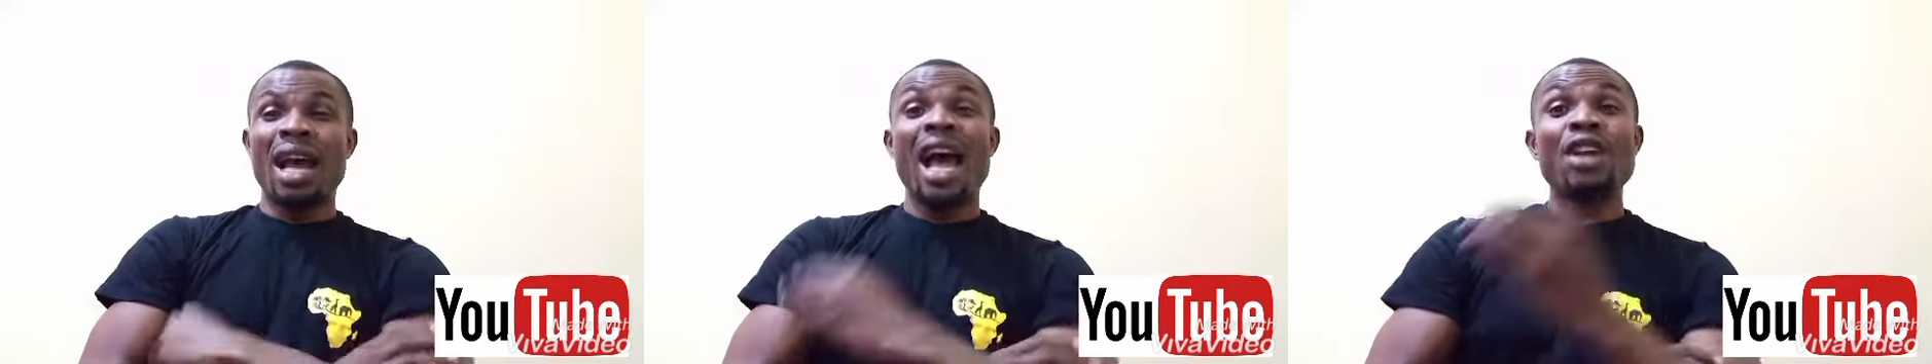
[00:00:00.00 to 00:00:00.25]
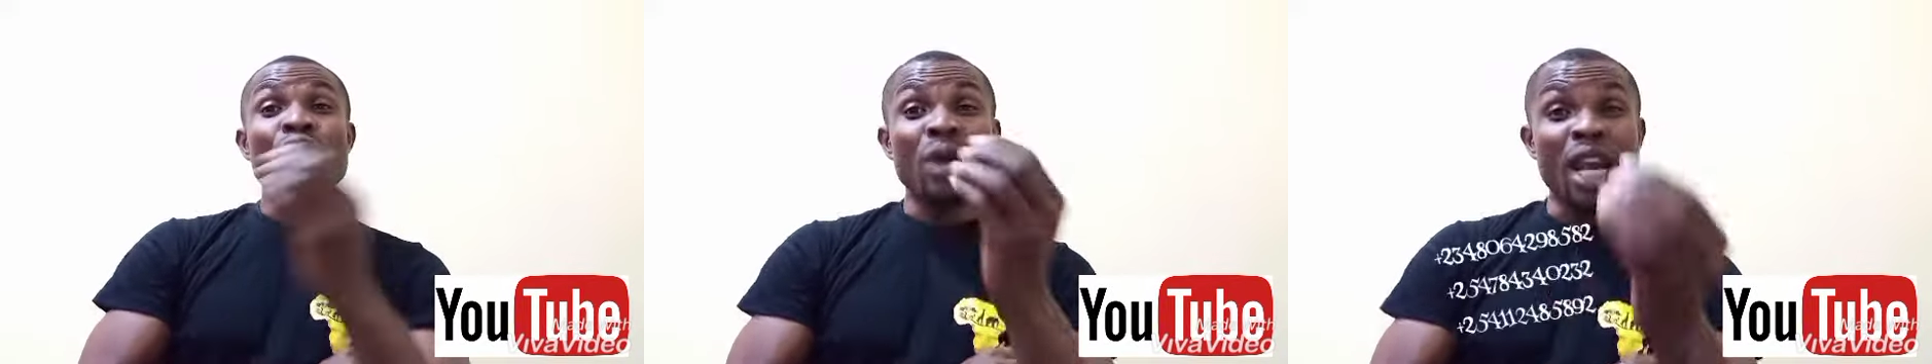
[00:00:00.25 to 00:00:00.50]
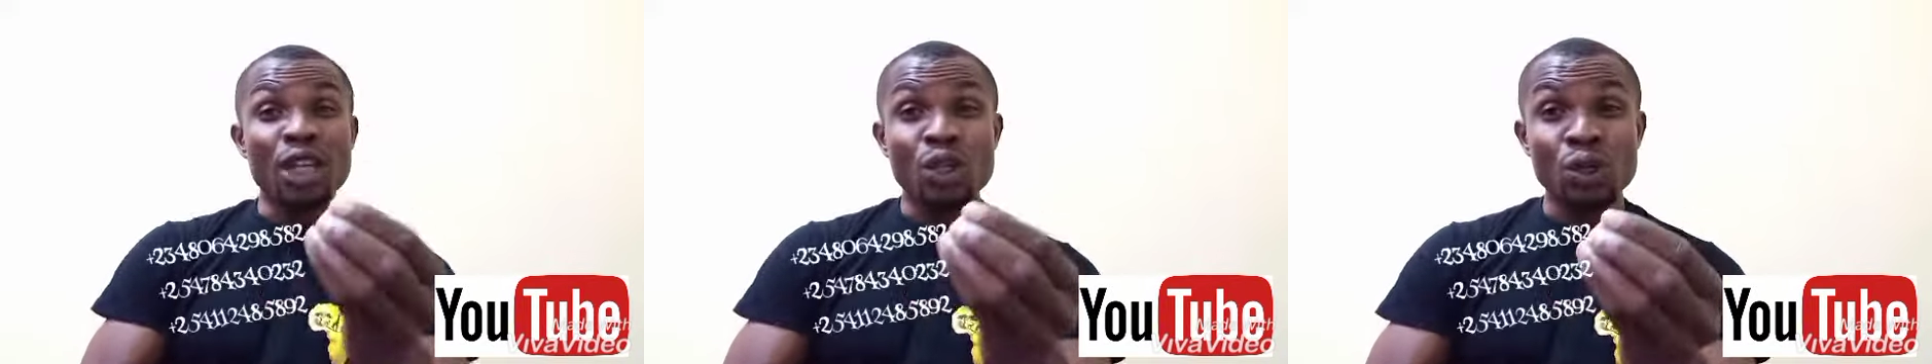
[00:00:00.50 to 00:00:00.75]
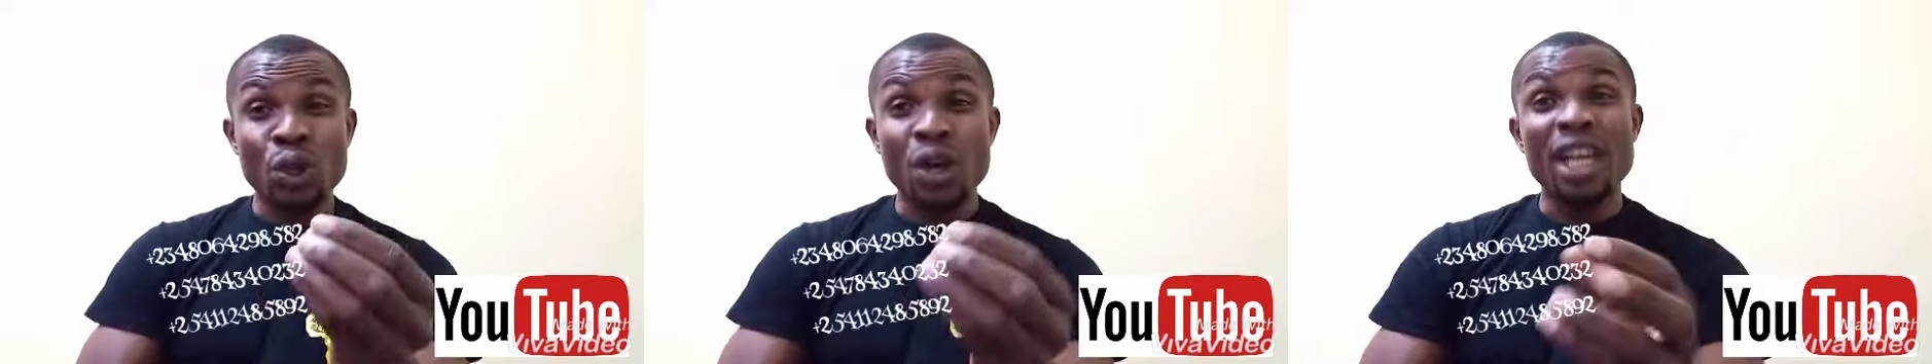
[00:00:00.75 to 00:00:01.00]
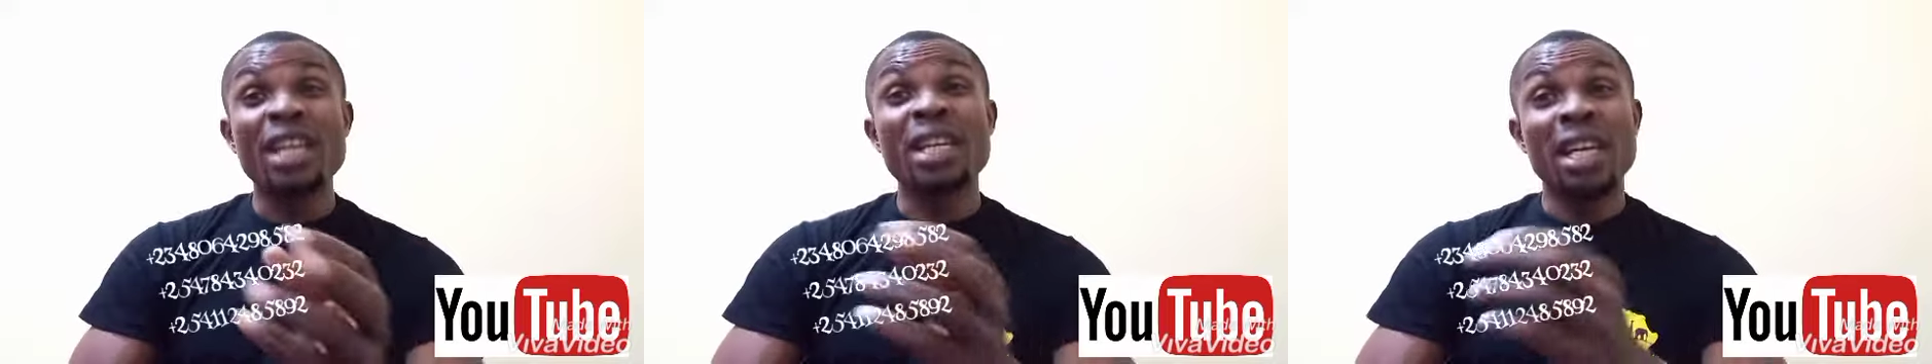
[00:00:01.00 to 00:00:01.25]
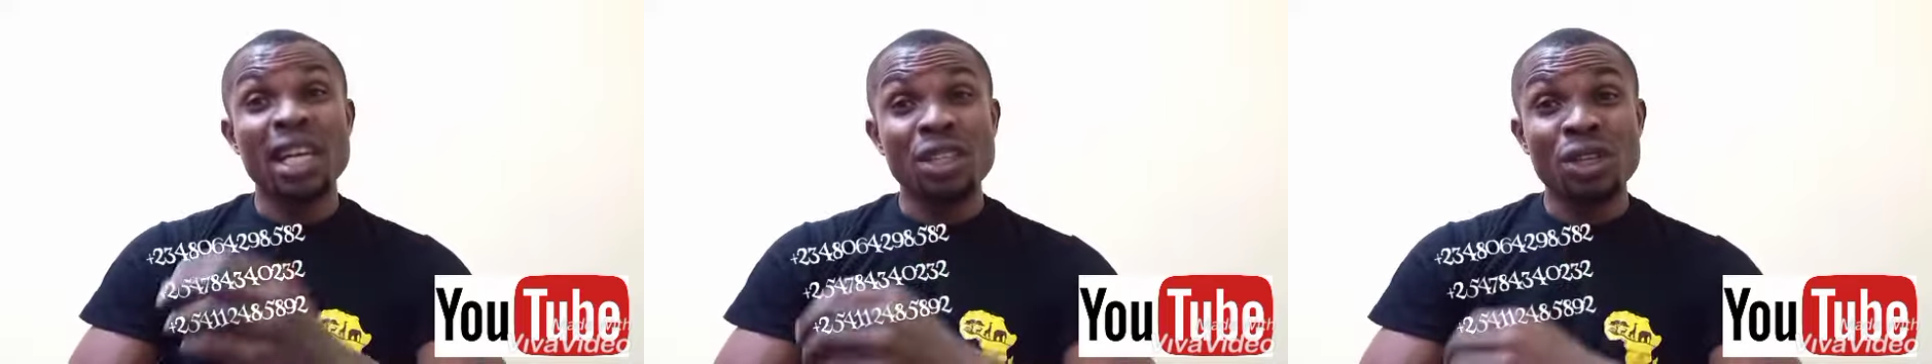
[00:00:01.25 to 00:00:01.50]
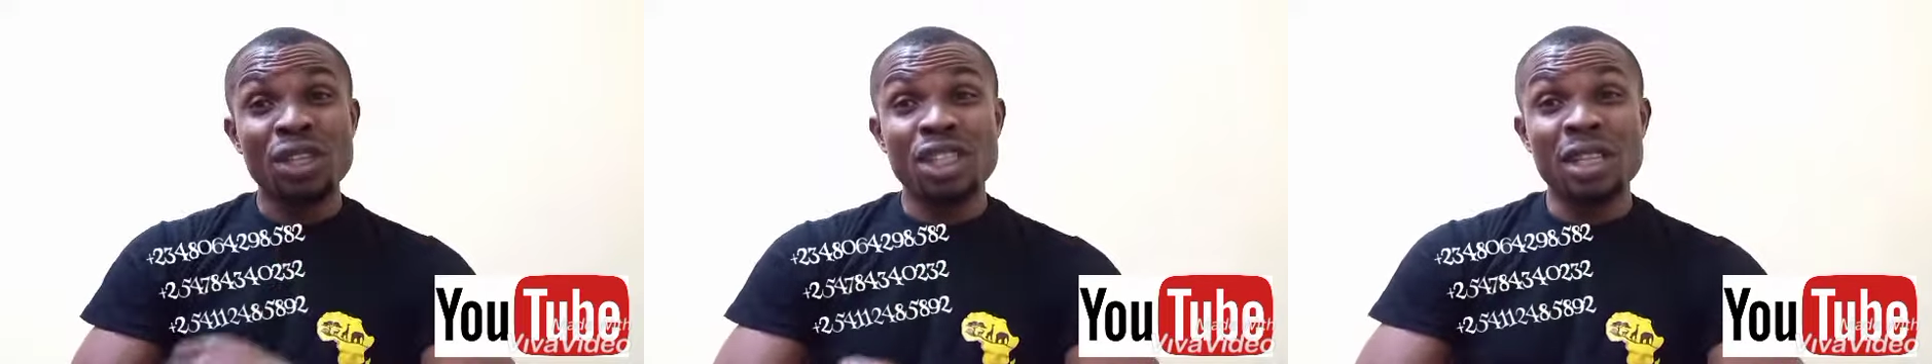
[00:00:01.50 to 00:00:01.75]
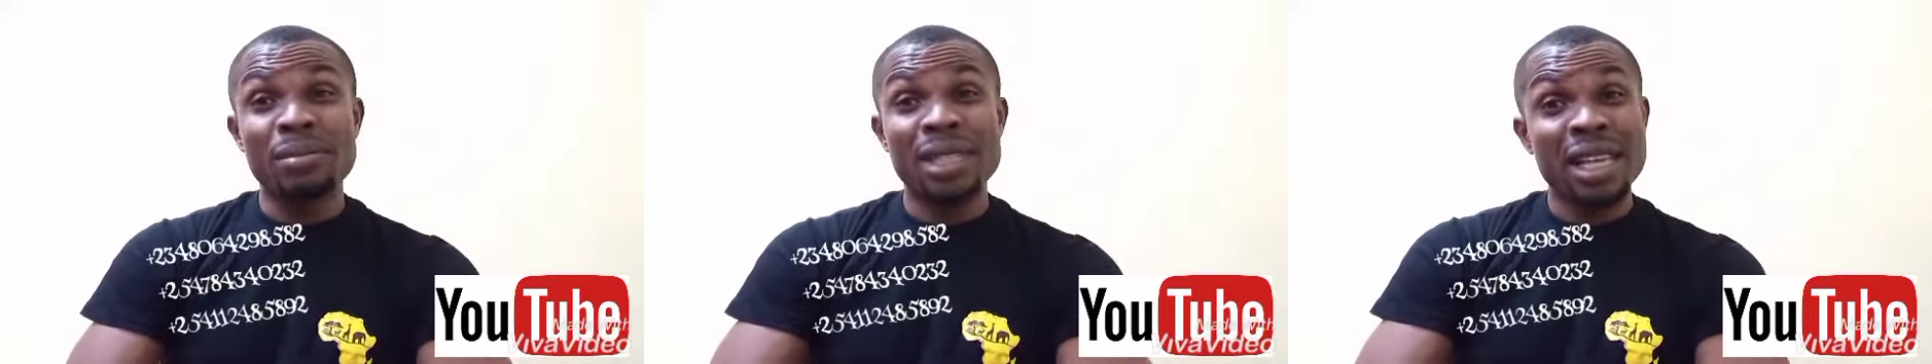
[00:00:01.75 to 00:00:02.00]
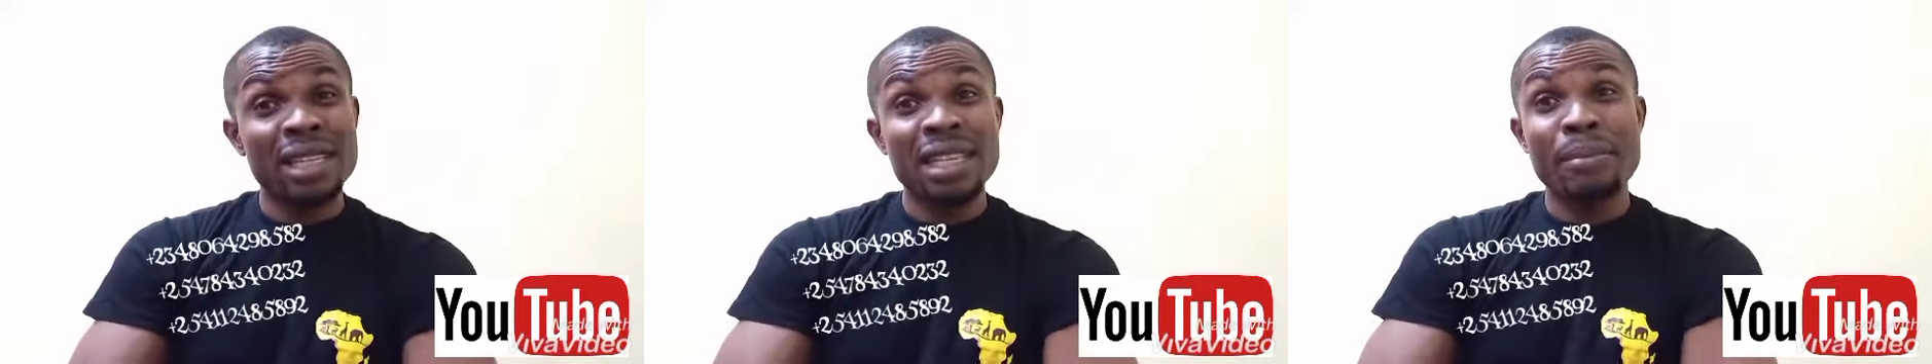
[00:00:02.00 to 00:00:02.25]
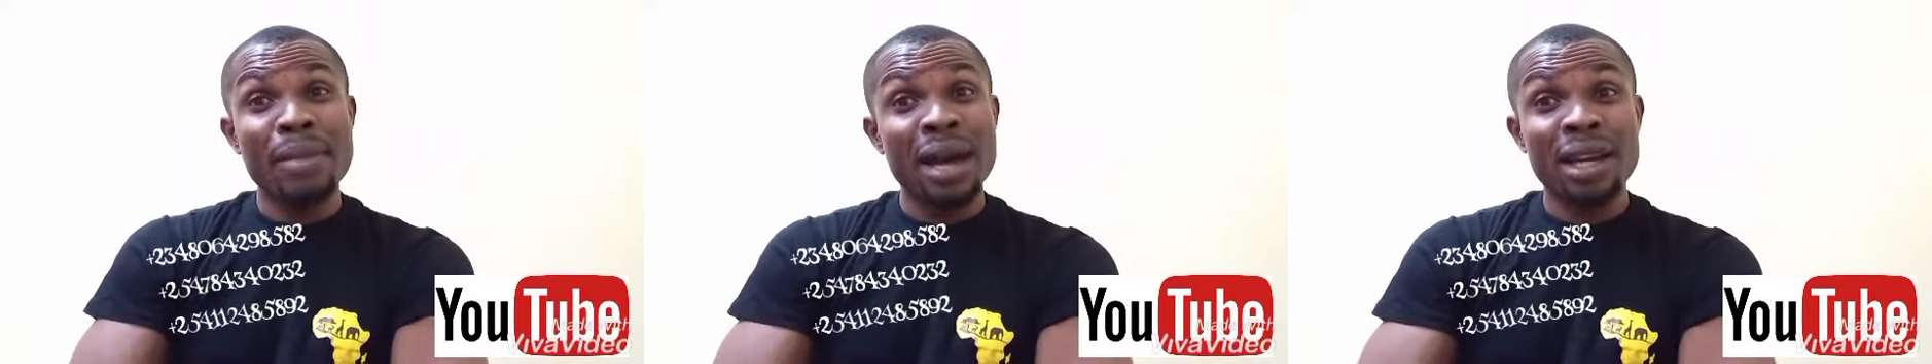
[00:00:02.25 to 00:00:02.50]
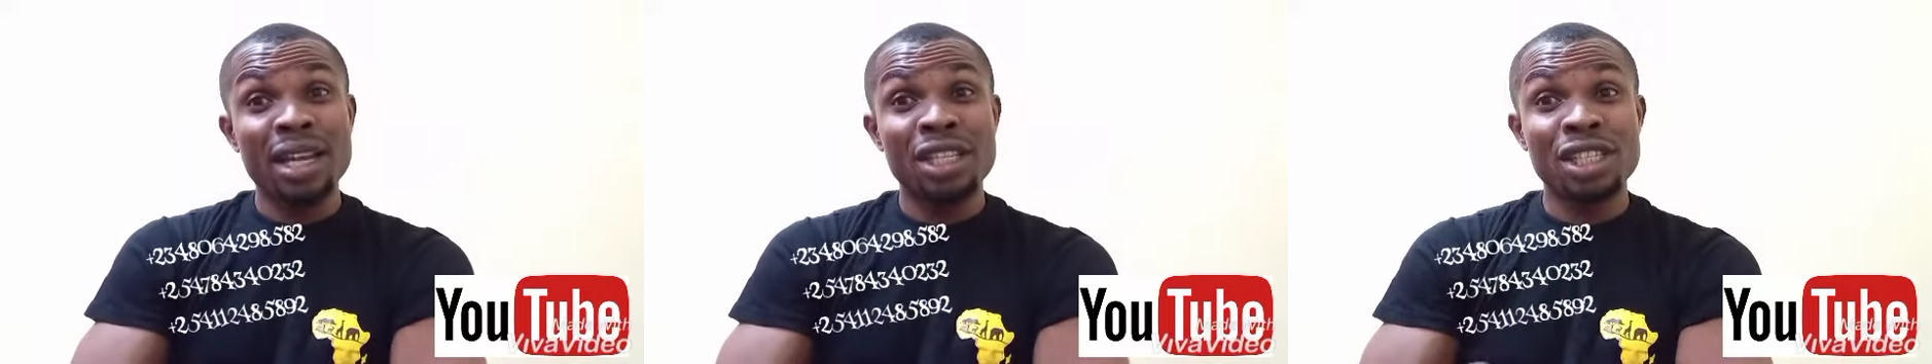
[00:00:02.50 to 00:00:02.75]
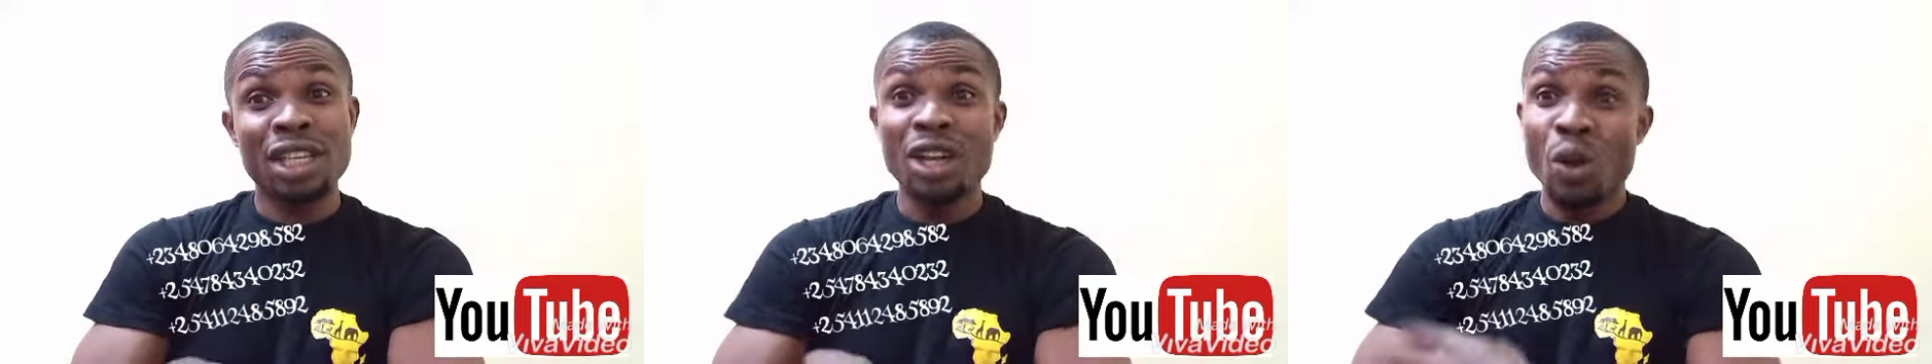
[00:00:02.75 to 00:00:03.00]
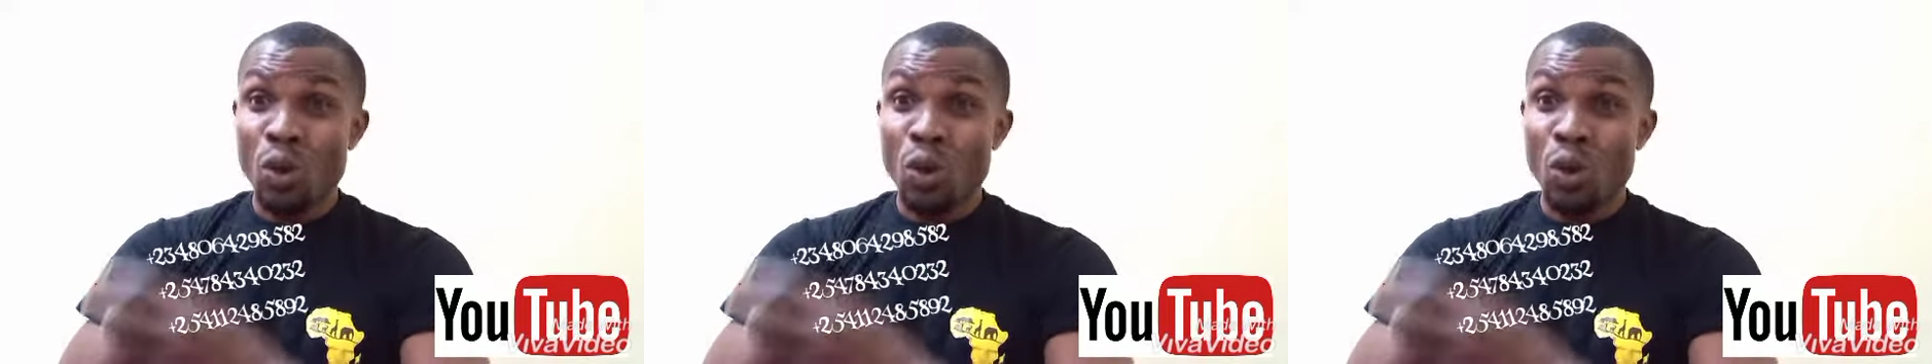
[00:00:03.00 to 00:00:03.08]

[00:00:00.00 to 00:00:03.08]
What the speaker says: Are you a tutor in relationship, sex and marriage?